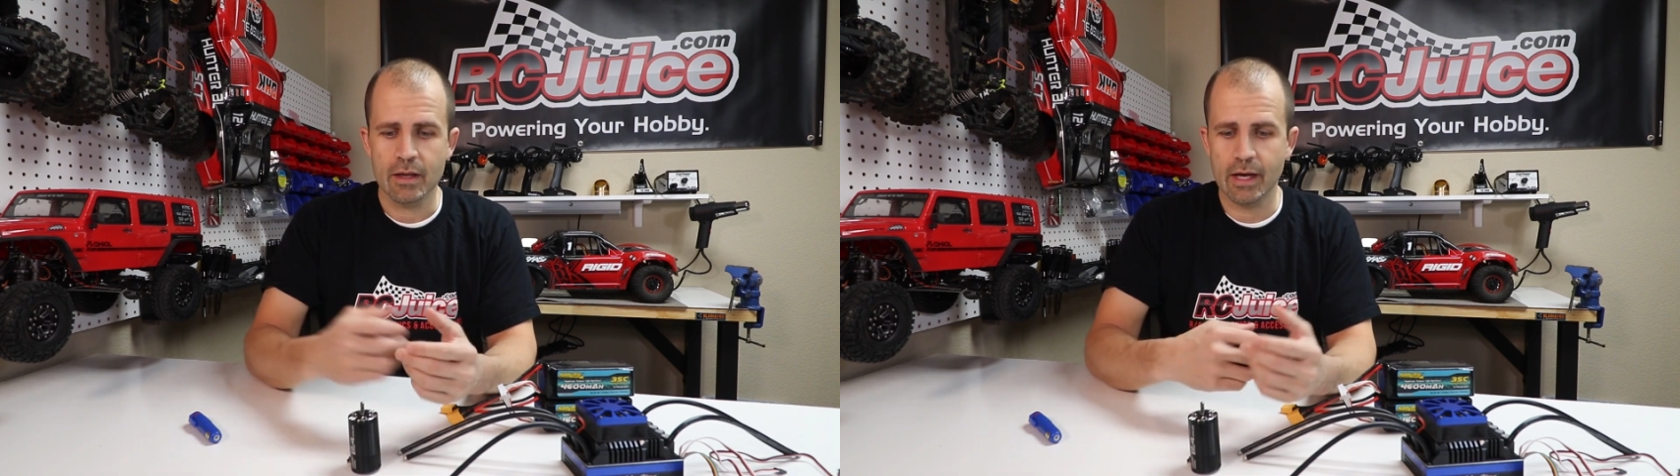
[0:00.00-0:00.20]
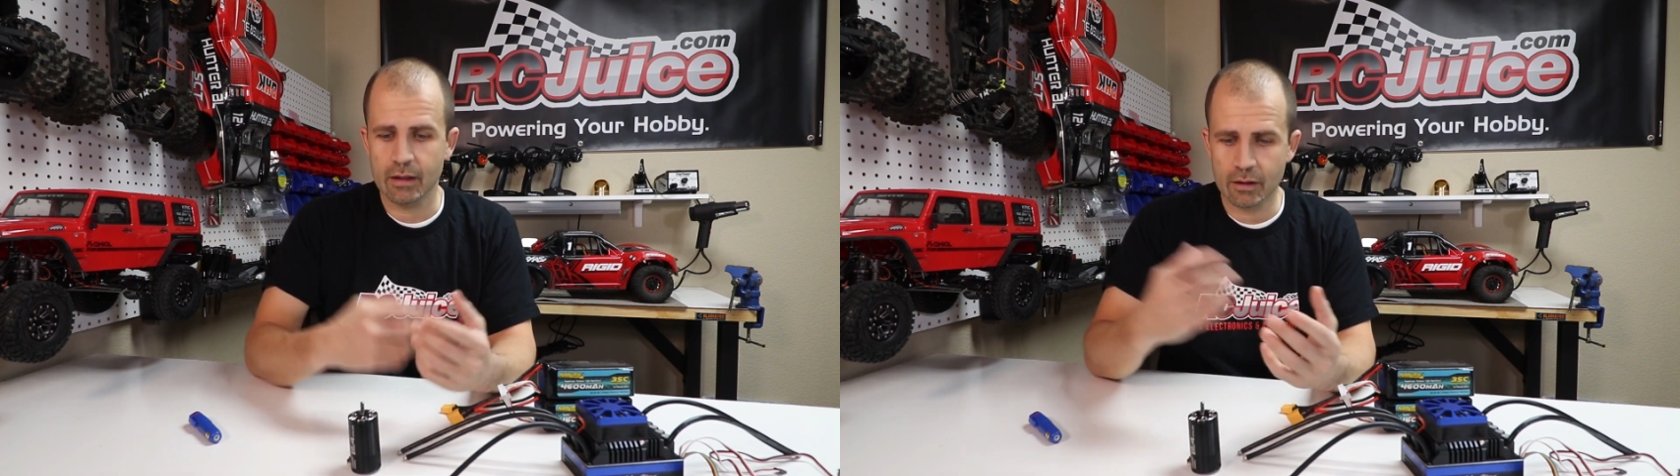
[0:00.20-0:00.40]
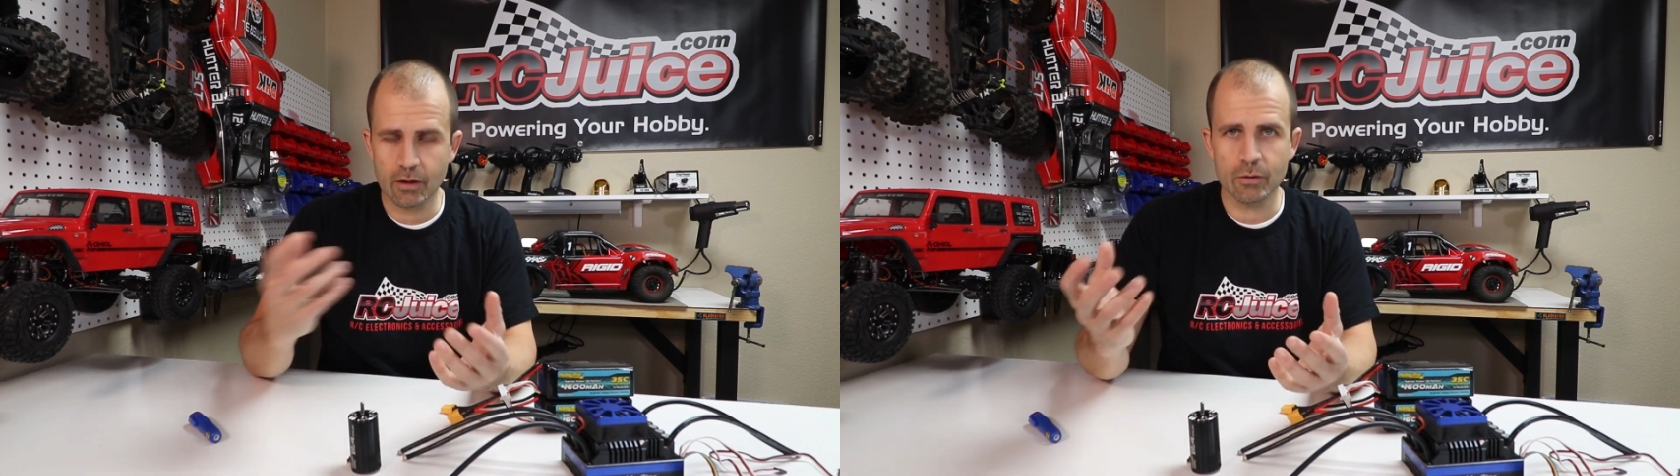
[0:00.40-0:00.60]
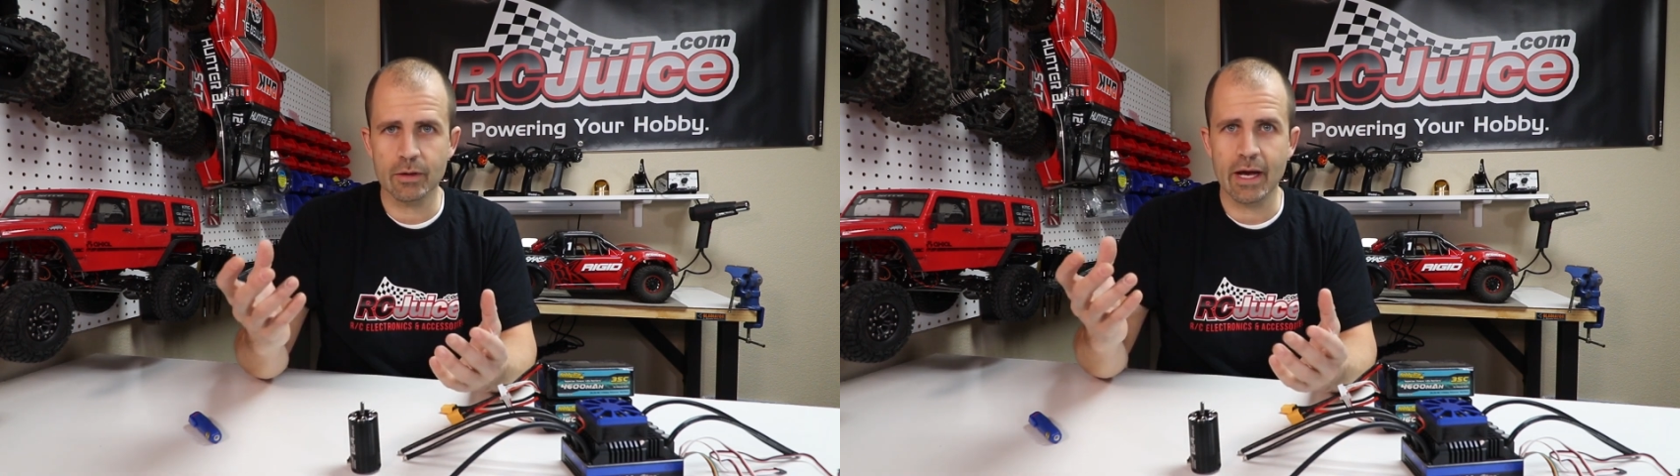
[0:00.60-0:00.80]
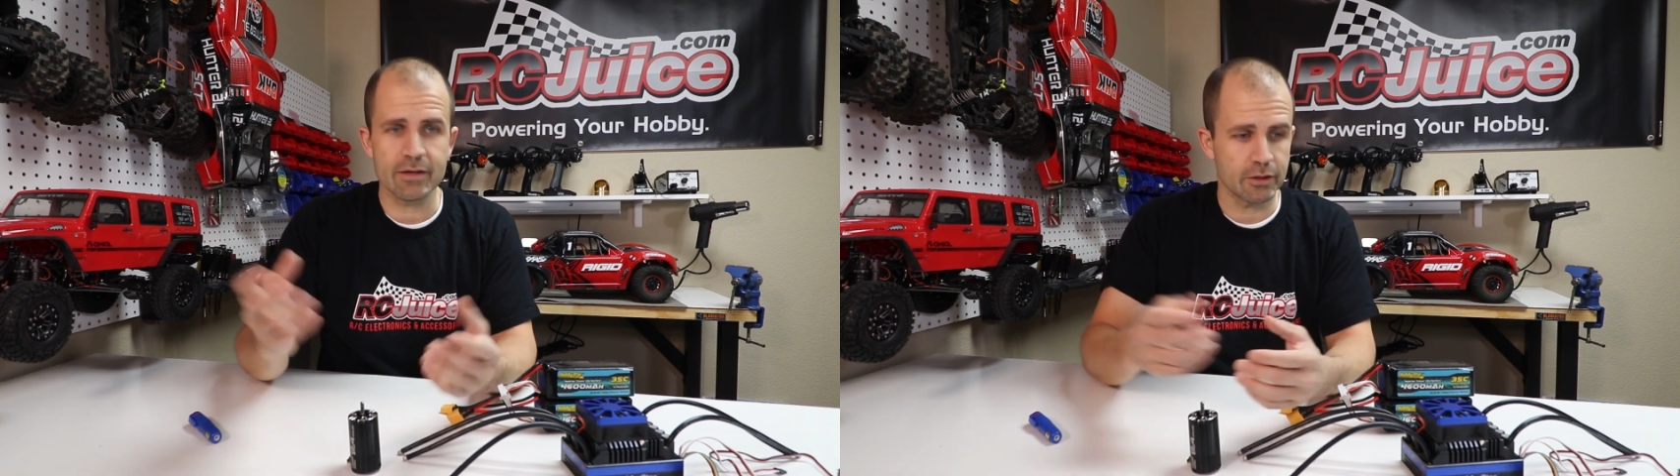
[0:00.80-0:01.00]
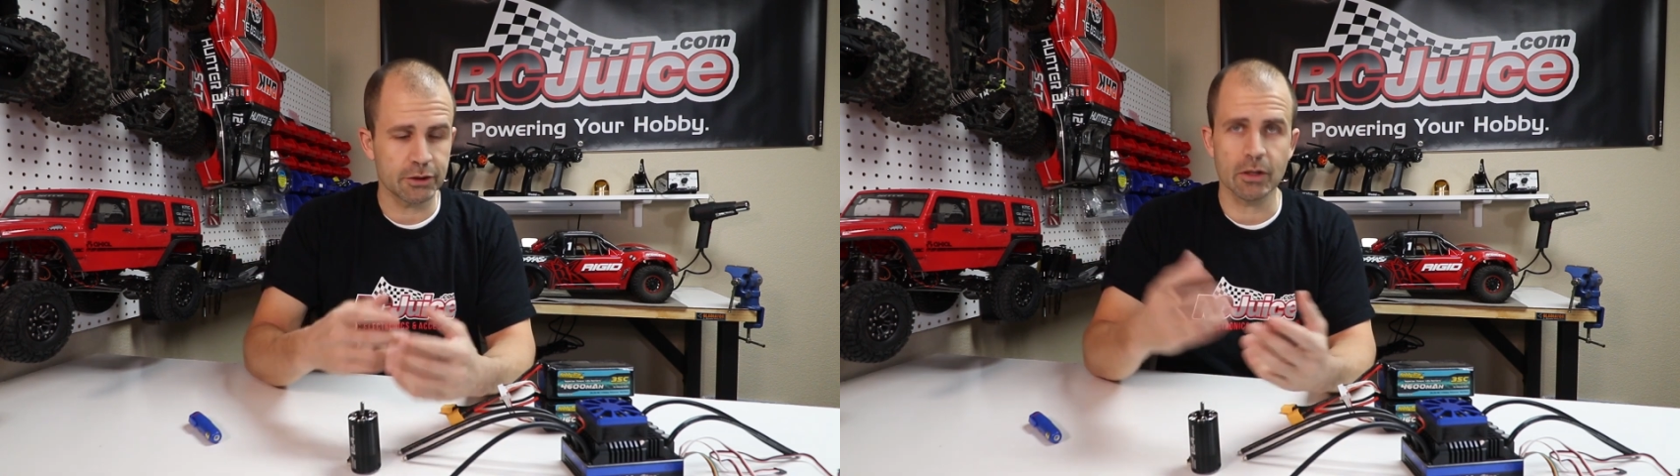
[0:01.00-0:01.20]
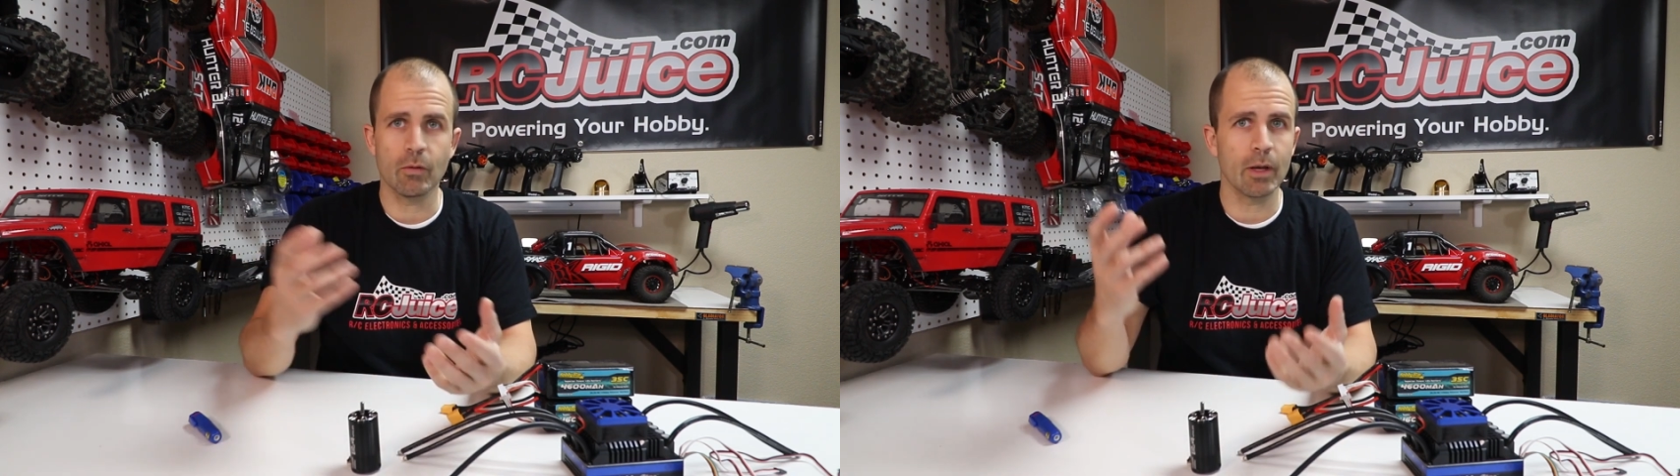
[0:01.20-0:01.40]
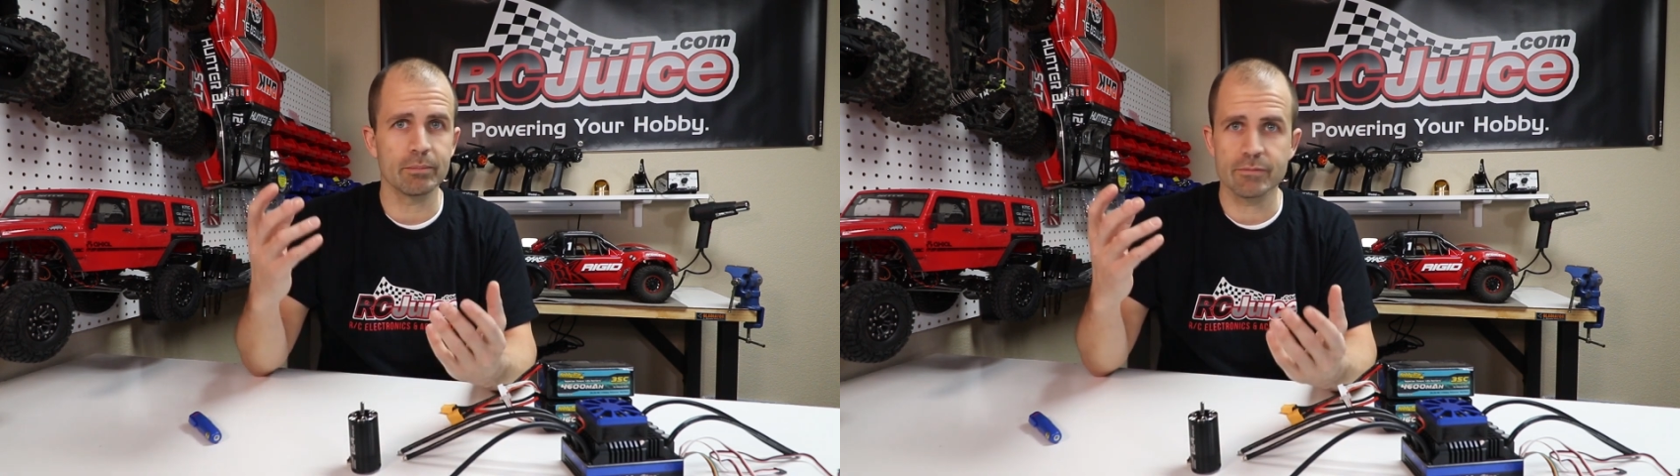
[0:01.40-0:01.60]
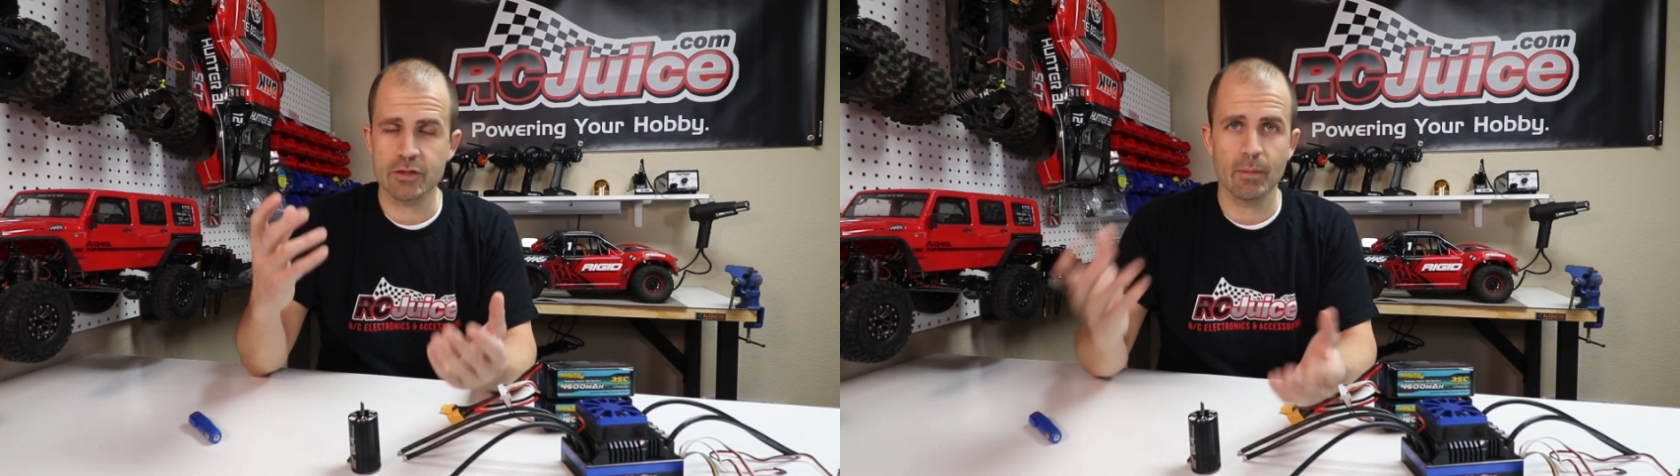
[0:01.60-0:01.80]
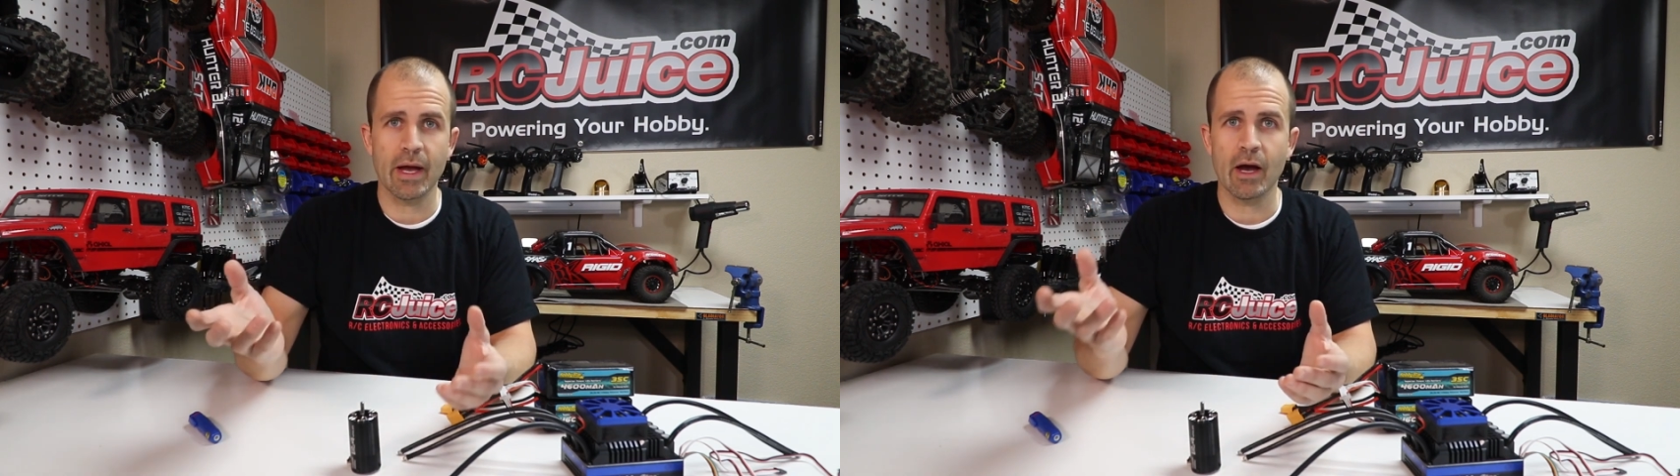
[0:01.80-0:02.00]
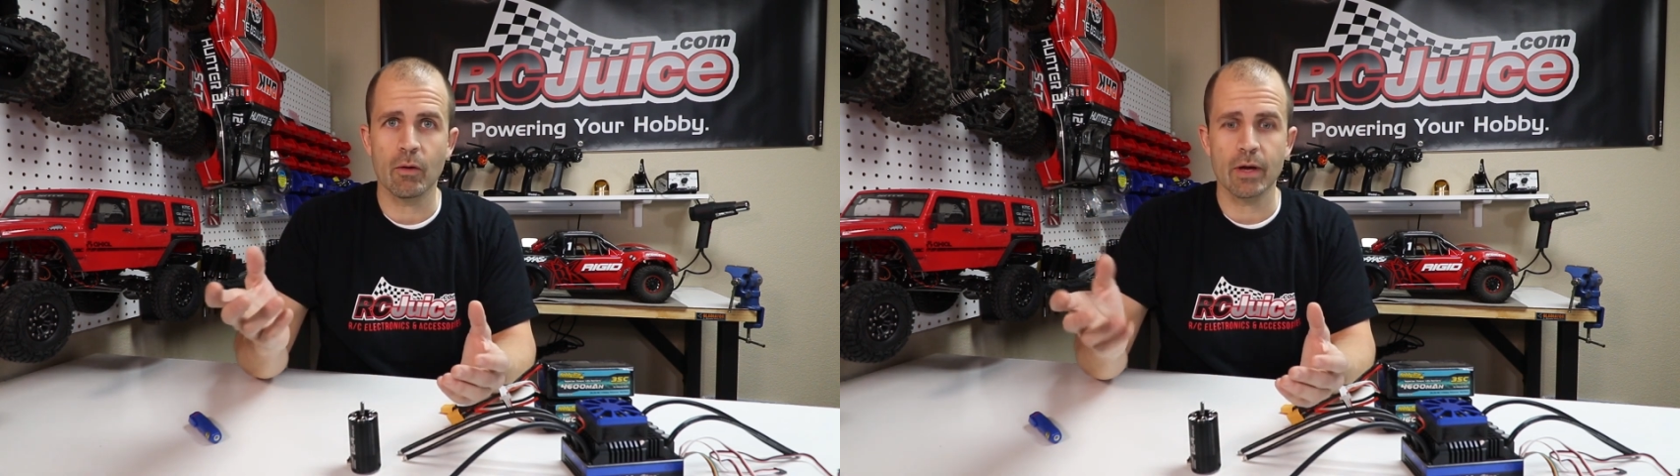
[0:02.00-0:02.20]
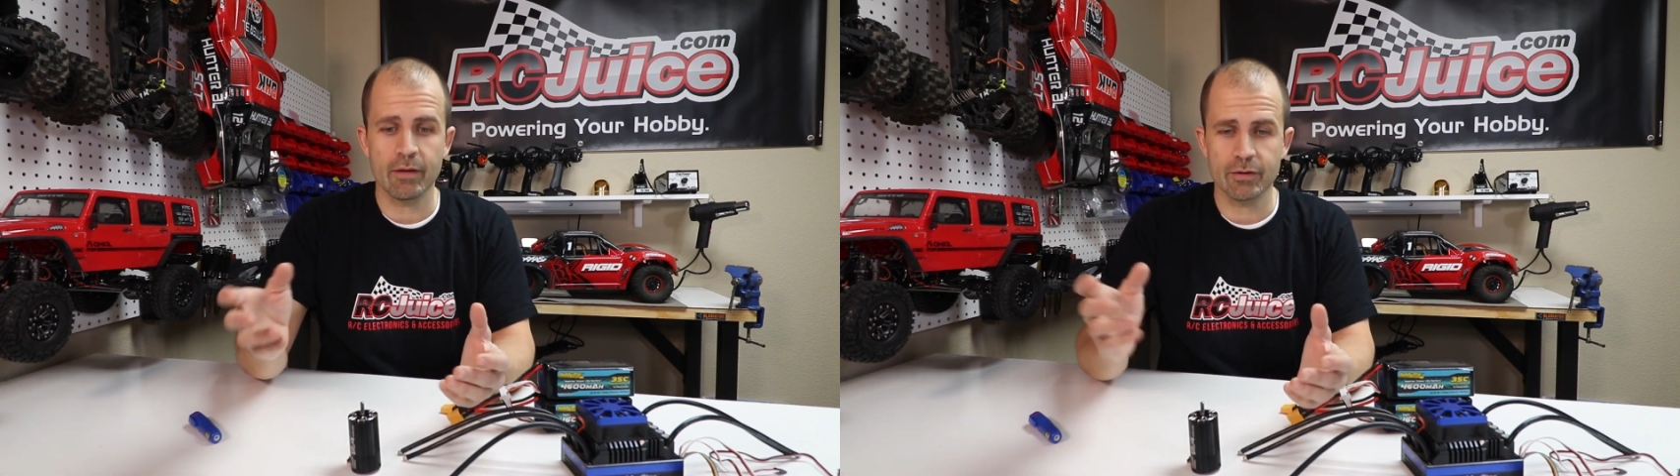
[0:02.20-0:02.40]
that load has to show up somehow.